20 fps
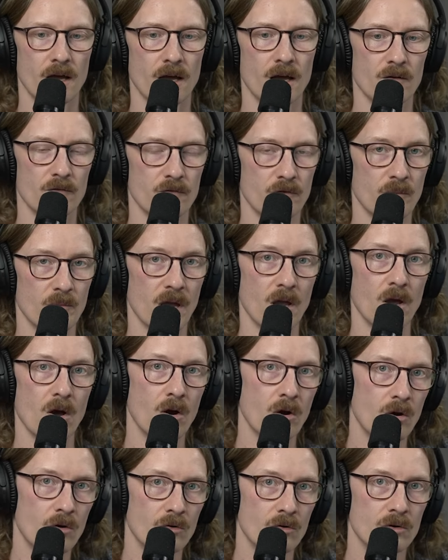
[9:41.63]
for my
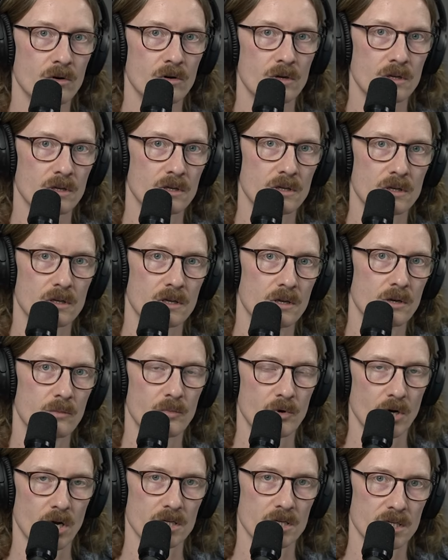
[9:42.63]
own
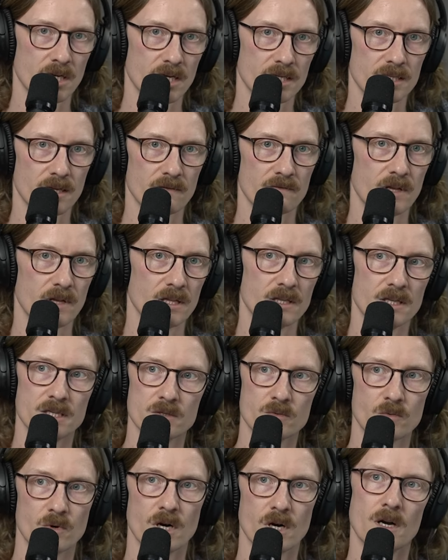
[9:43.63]
projects, I've done
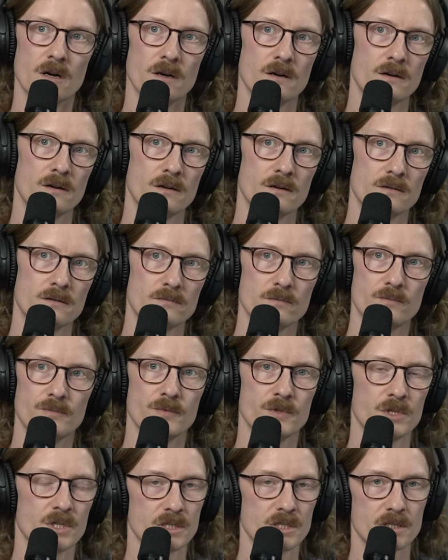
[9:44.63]
this where
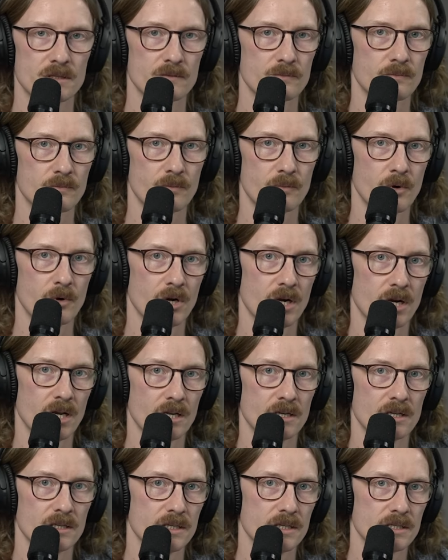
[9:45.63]
just put it
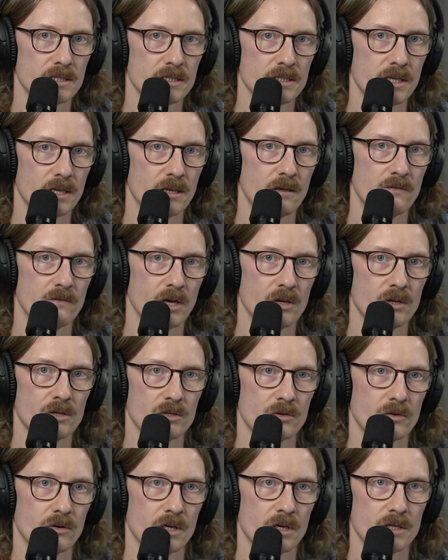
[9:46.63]
into this key value
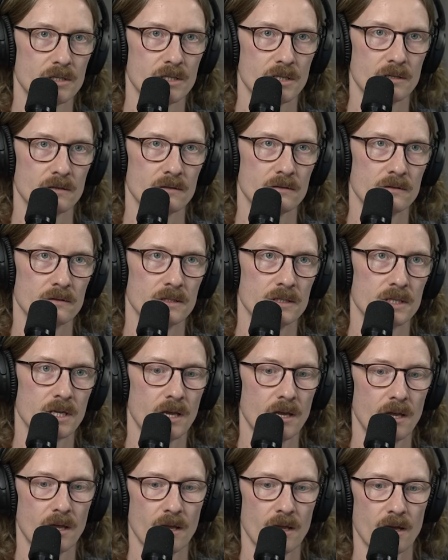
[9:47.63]
storage and
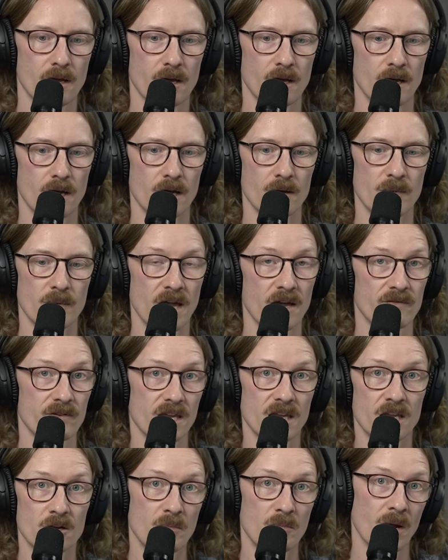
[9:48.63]
have it
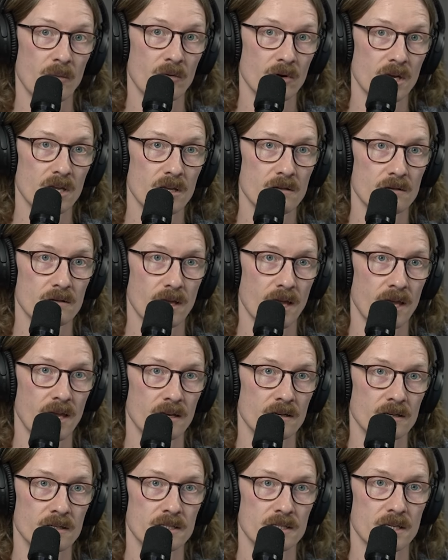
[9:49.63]
in memory.
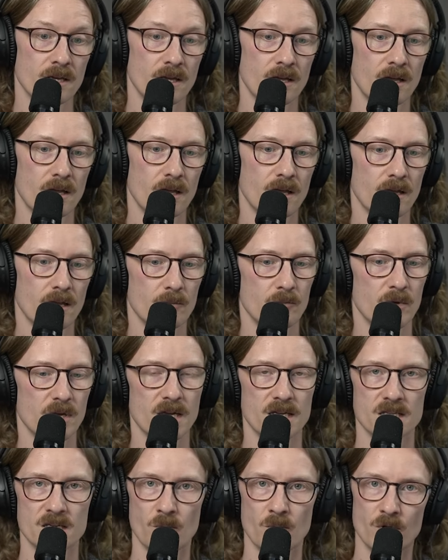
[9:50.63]
And
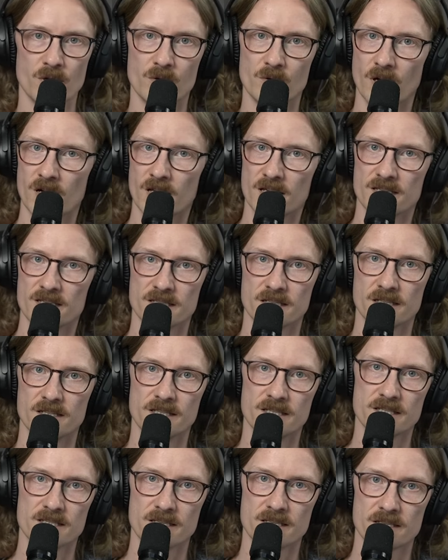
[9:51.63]
because I'm only running a single
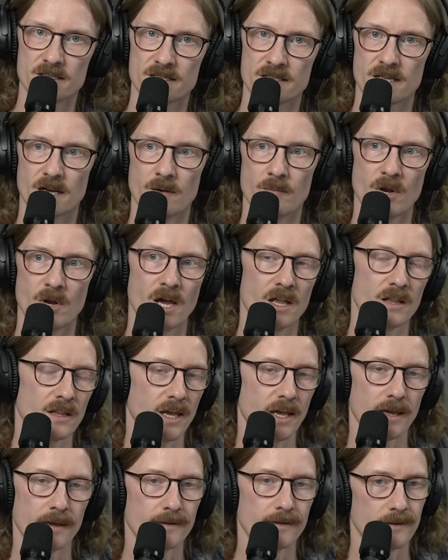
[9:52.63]
instance and I'm not
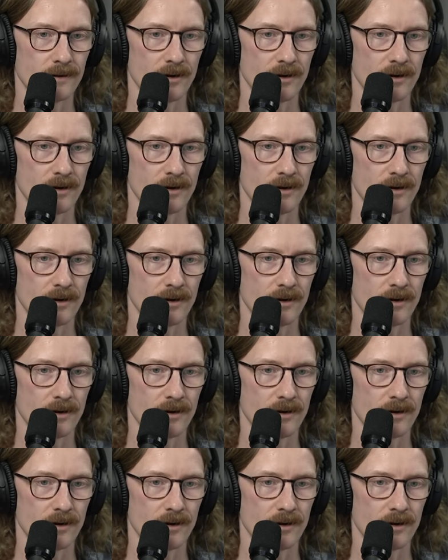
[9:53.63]
like,